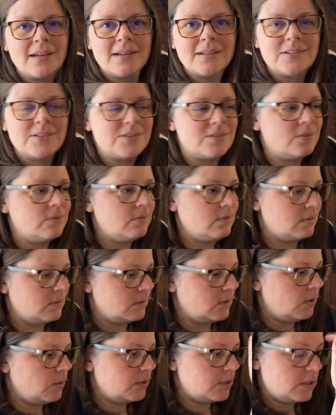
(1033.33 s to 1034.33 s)
I just don't
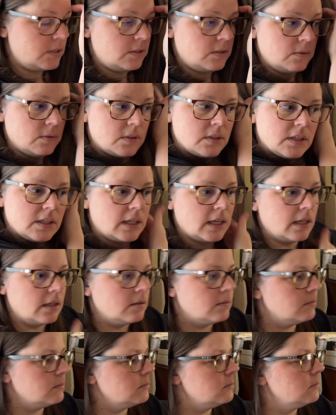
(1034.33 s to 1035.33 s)
know what to do with it yet.
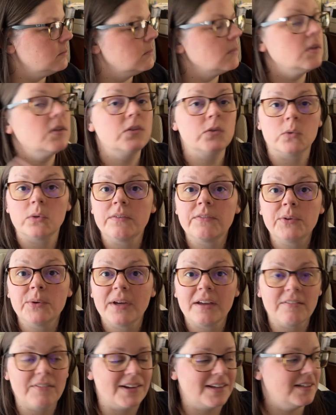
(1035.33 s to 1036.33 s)
So if you
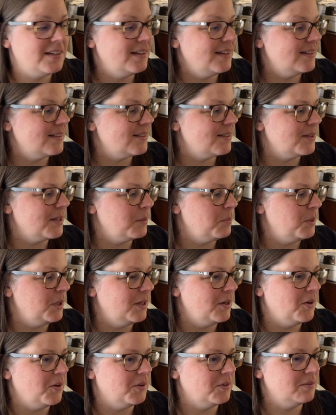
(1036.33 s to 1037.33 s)
have ideas, let me
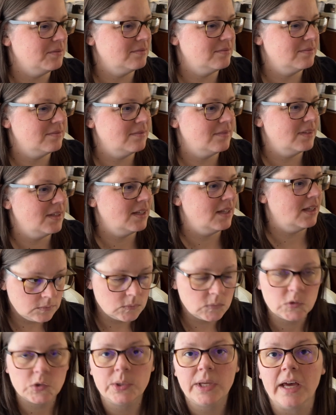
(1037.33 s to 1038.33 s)
know.
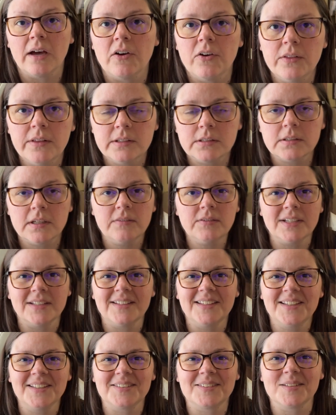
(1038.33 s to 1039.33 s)
So yeah, all that's left I
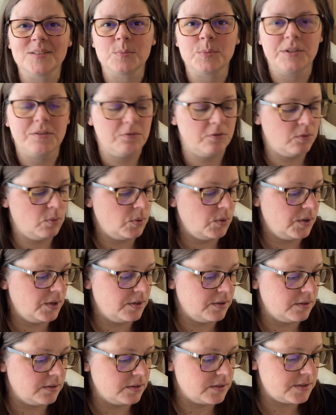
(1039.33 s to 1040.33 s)
think is to spin
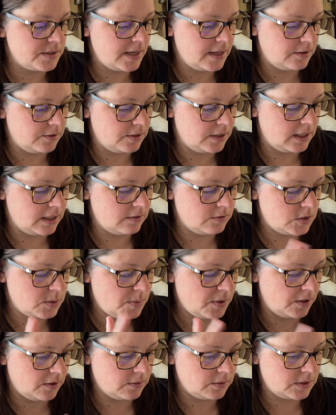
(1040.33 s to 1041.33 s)
for Saturday,
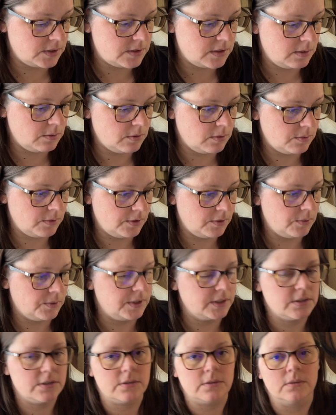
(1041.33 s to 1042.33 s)
tomorrow, to see what we're
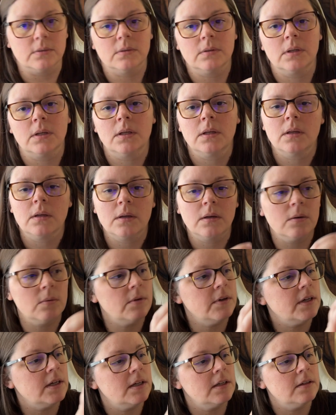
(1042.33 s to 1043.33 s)
going to
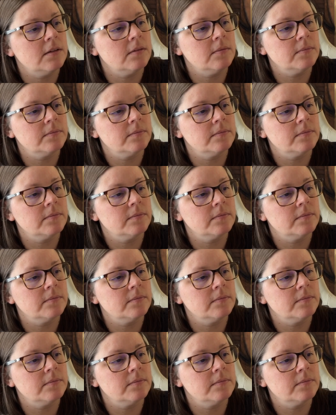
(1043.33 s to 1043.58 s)
work on.